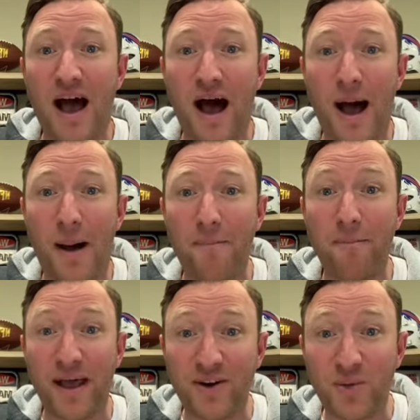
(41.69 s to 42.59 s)

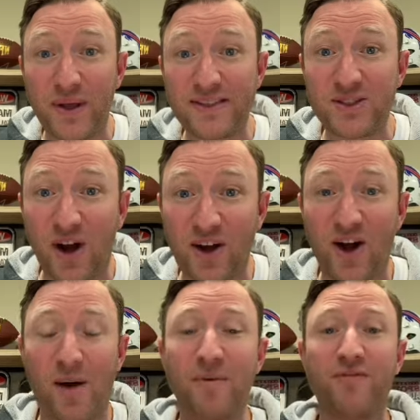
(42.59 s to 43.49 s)

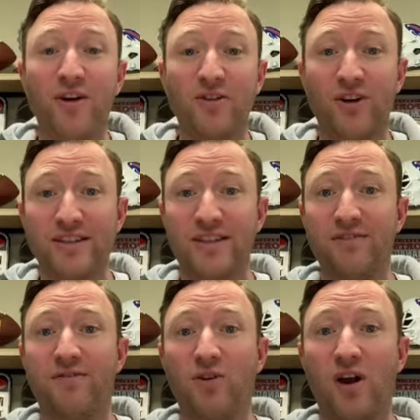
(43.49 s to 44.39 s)
Benderwins.com if you're interested in the
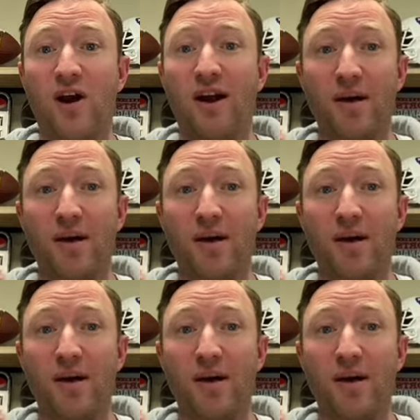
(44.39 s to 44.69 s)
full card.